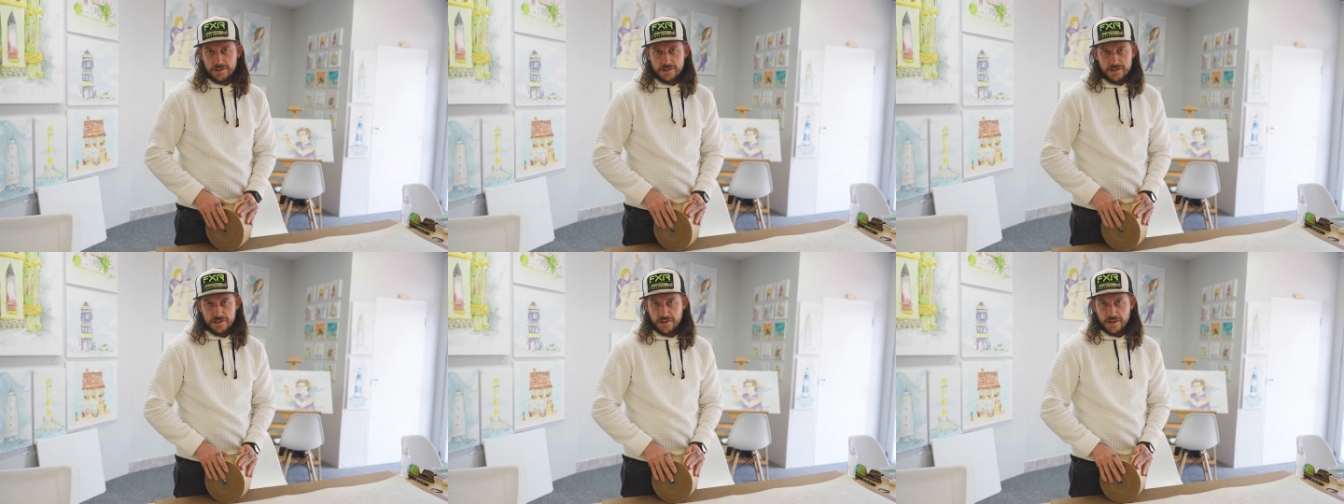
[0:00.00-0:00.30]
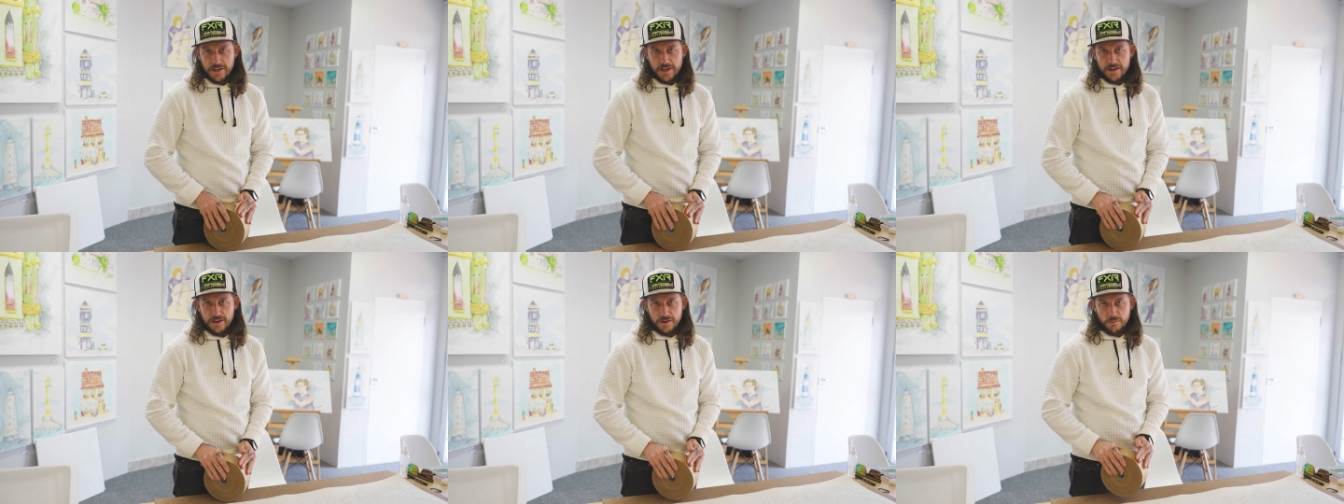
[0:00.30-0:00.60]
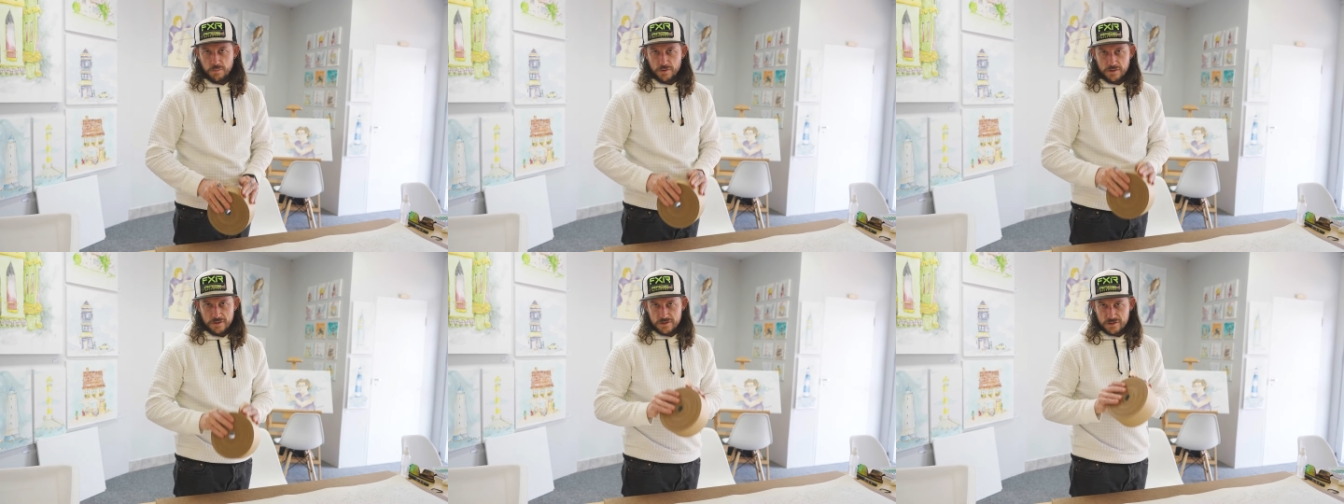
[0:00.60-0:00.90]
just going to end
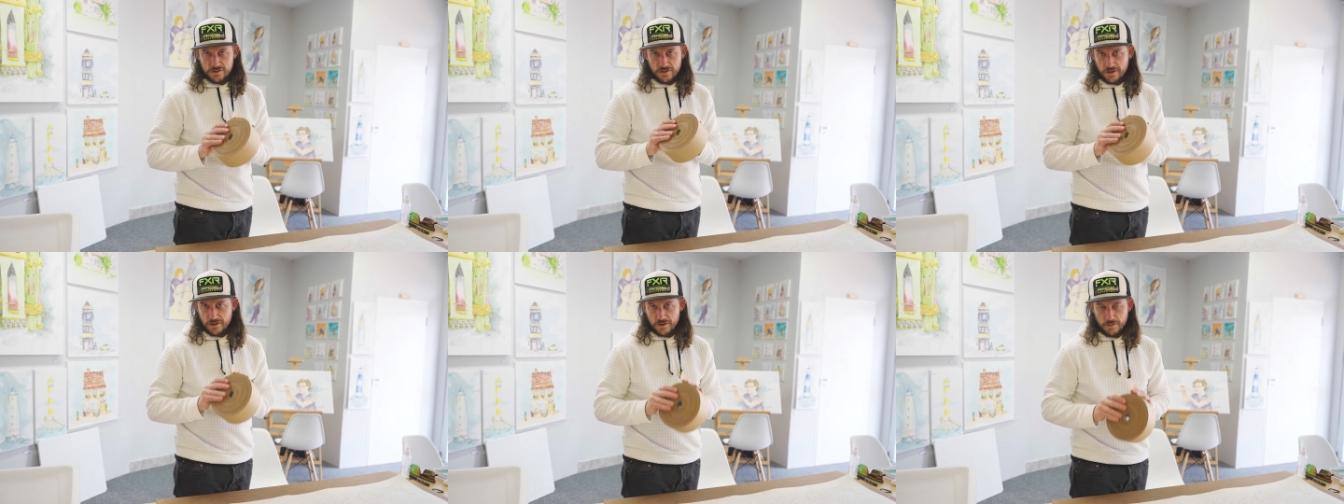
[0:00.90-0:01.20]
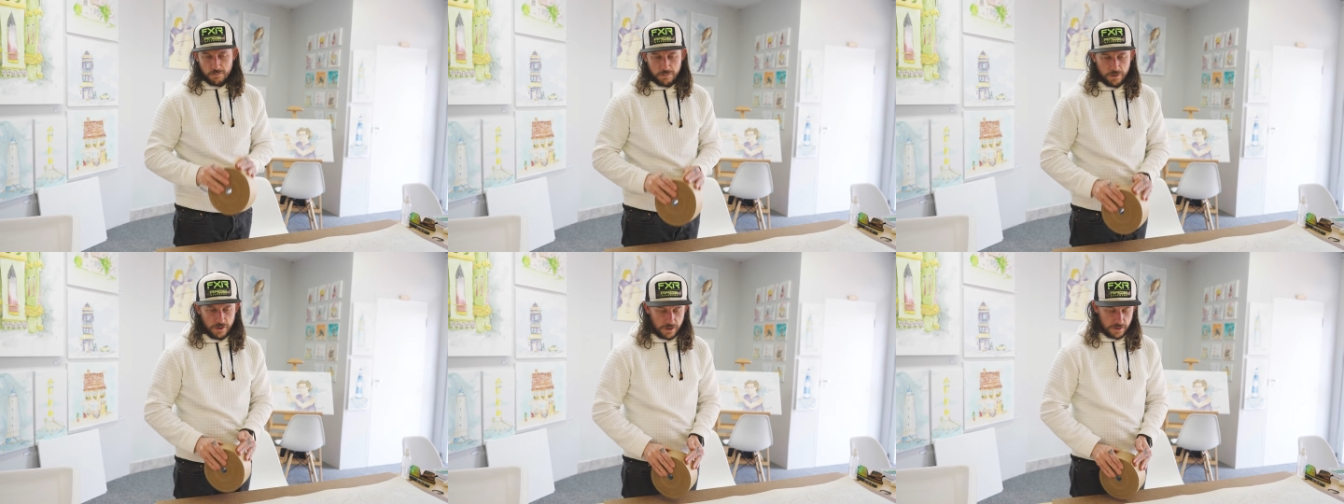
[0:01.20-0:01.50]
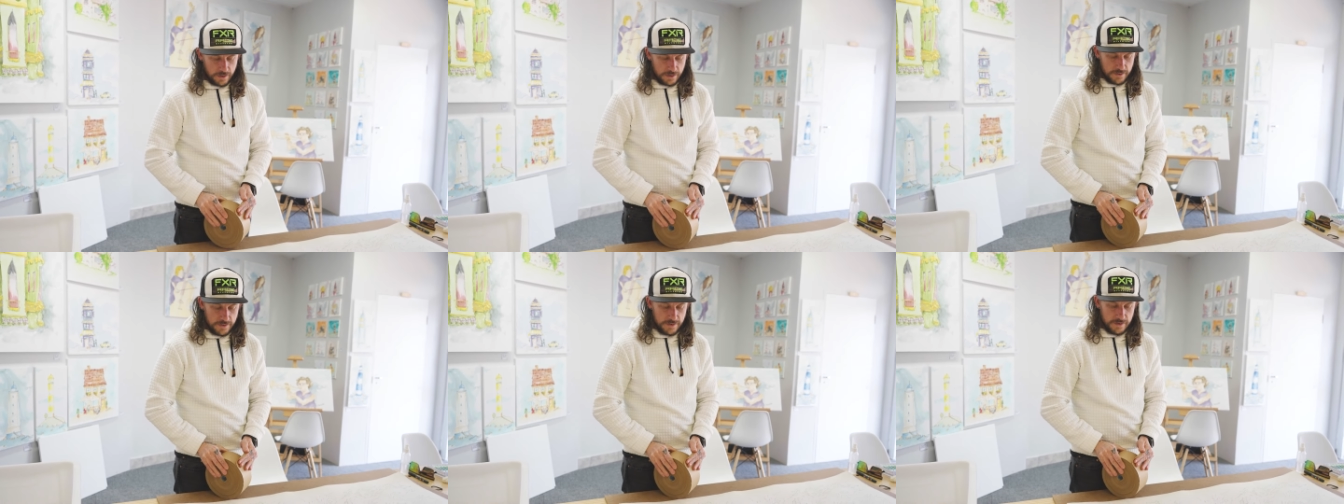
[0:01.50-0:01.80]
up with a solid
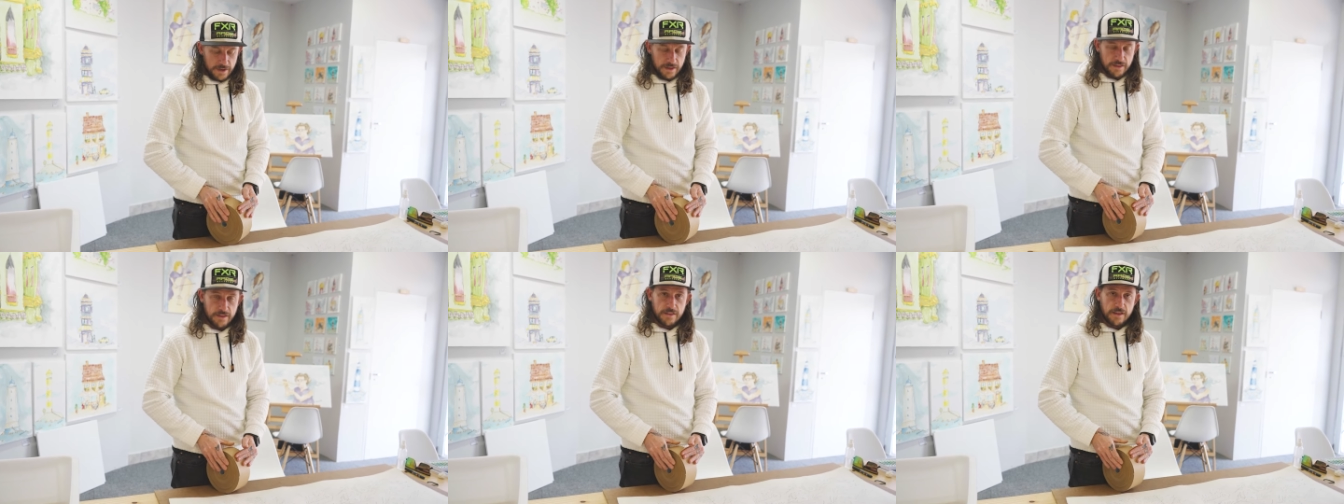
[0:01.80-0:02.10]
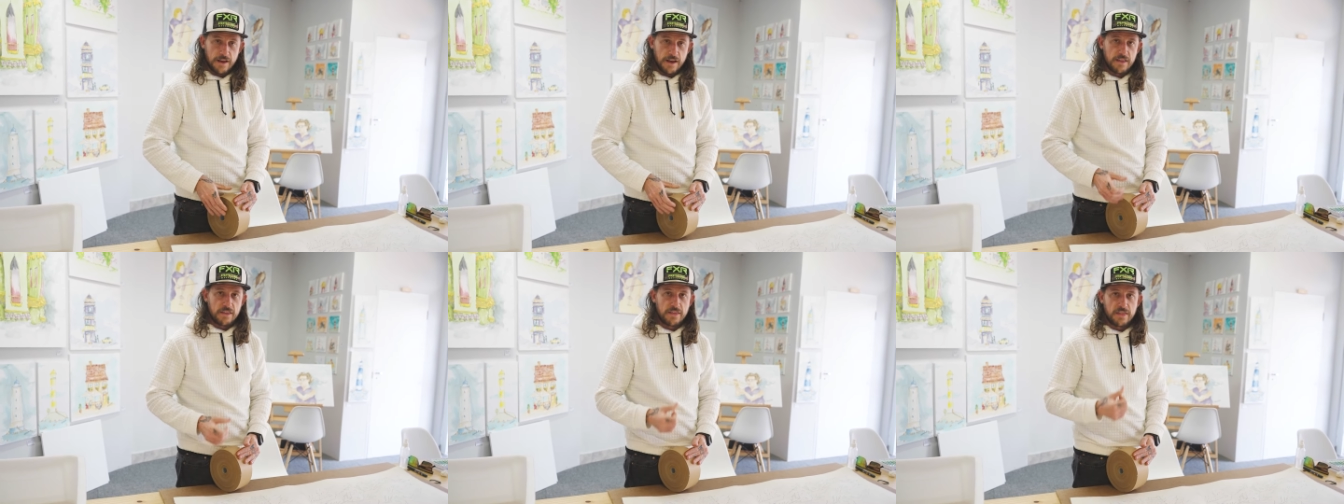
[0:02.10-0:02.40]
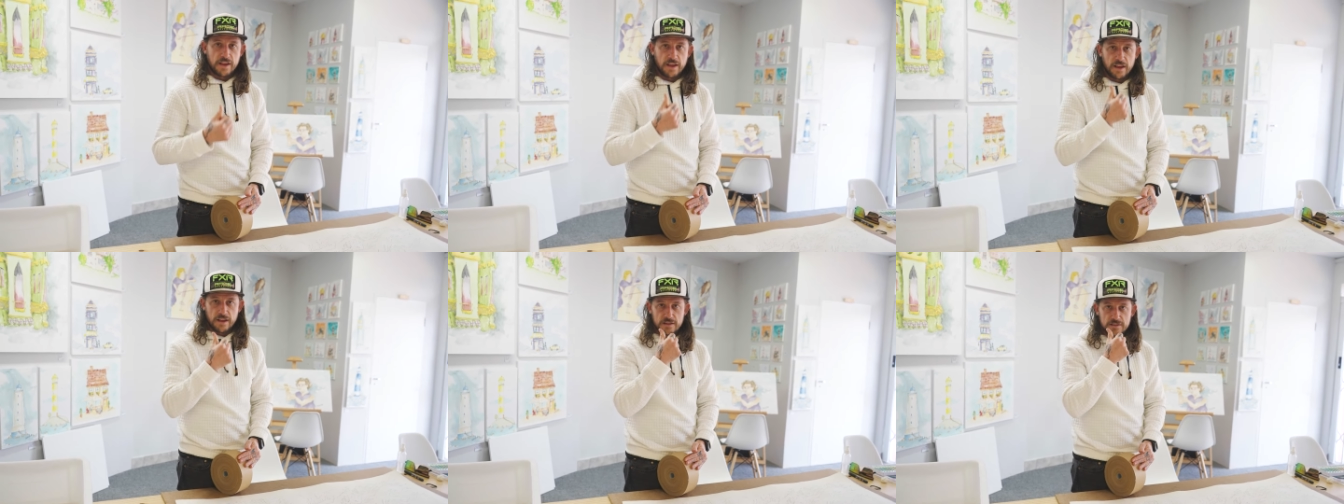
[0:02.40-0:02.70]
block. And then the other
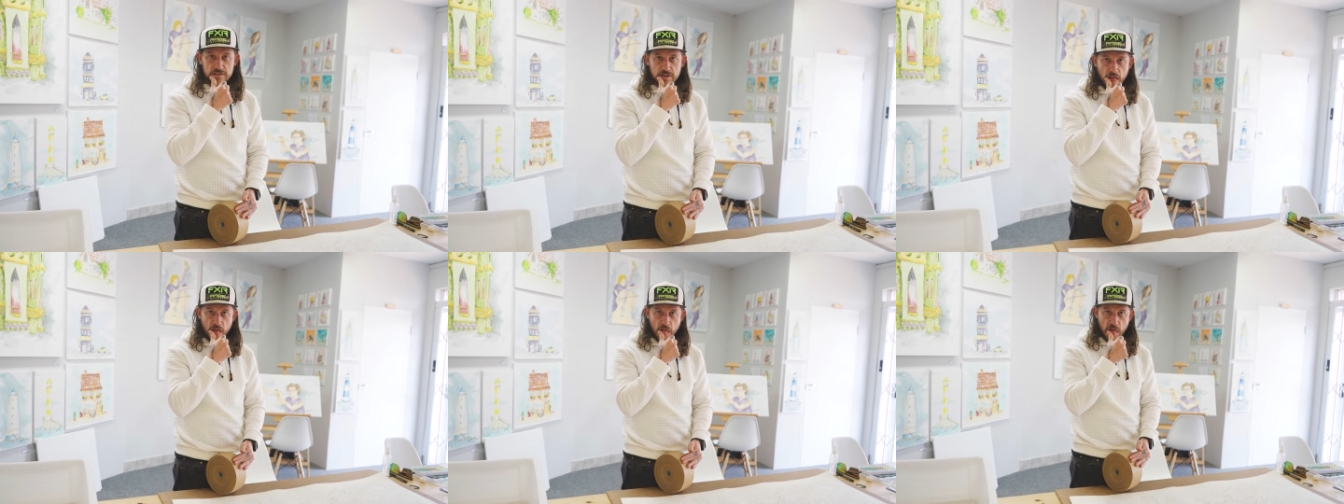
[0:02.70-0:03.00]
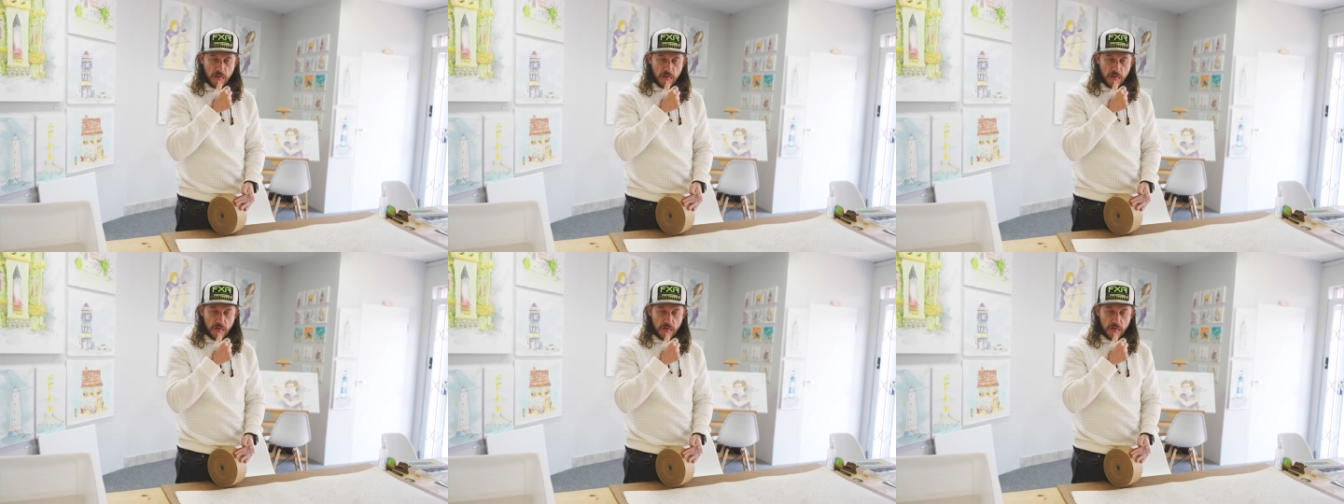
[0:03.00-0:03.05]
thing is